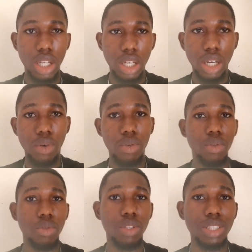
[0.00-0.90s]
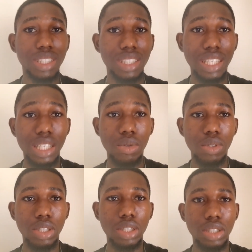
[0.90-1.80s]
Now, what is
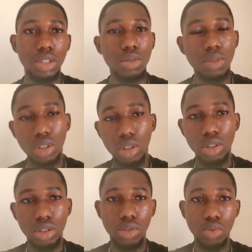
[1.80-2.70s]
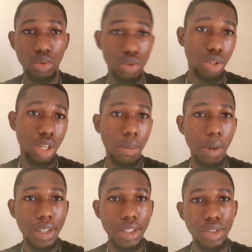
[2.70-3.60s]
liquidity inducement? All those, we'll talk
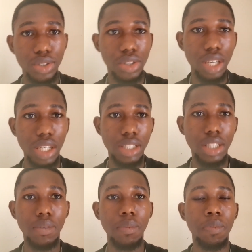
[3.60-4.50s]
about those later.